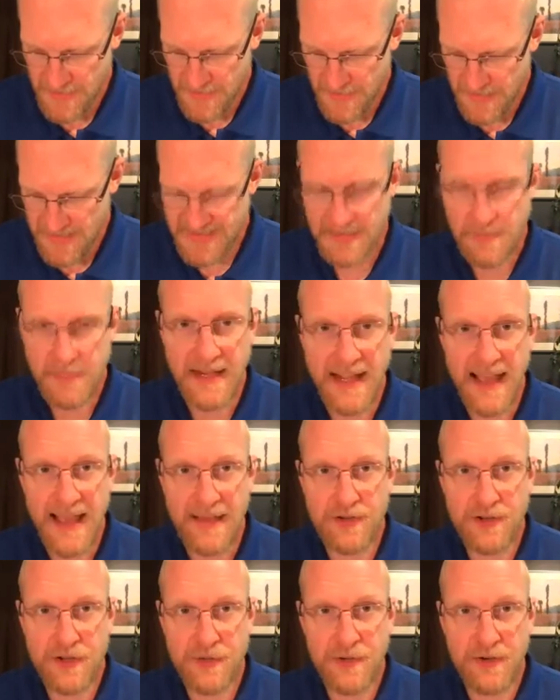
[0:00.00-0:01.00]
does anybody
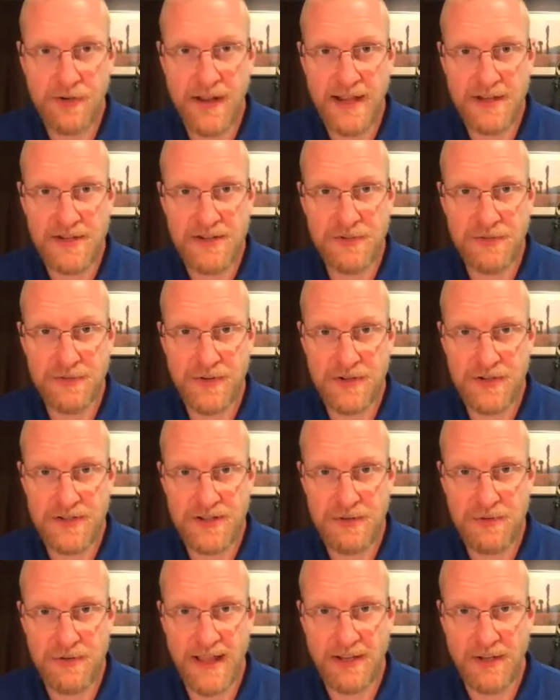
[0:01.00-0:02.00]
have a New International
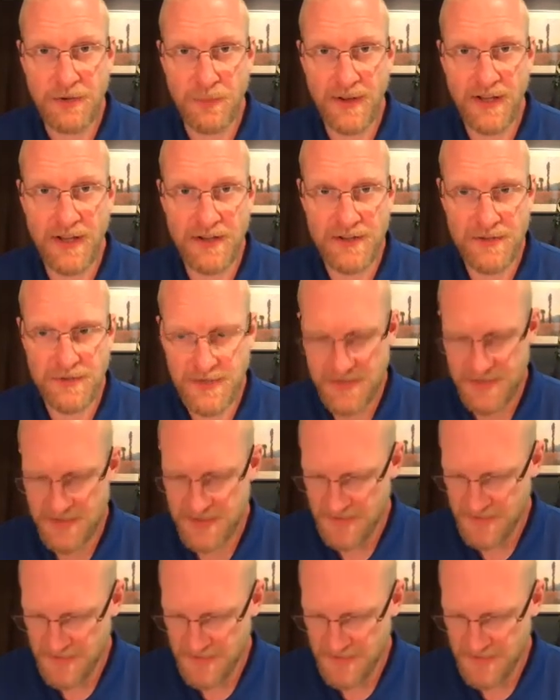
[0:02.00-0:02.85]
Version? You'd like to read it to us?